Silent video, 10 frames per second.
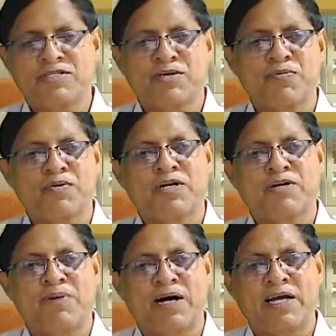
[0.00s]

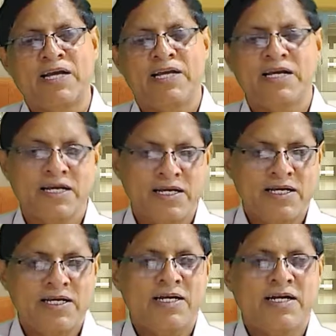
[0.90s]
supported by
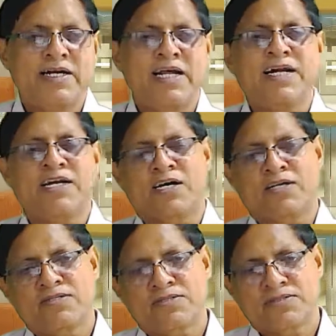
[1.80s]
data.
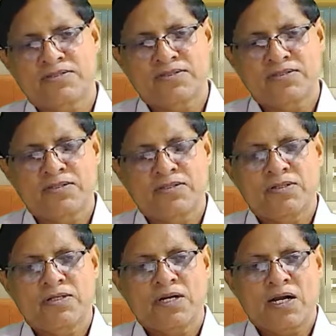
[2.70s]

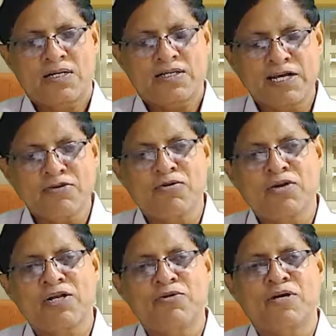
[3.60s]
Then
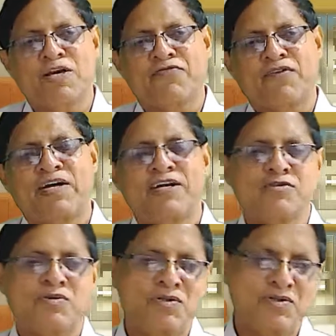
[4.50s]
only you can find a
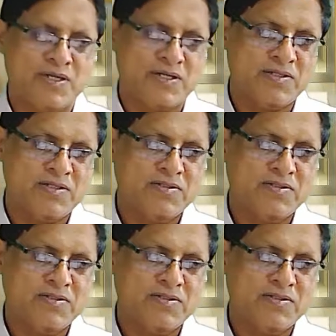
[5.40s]
solution.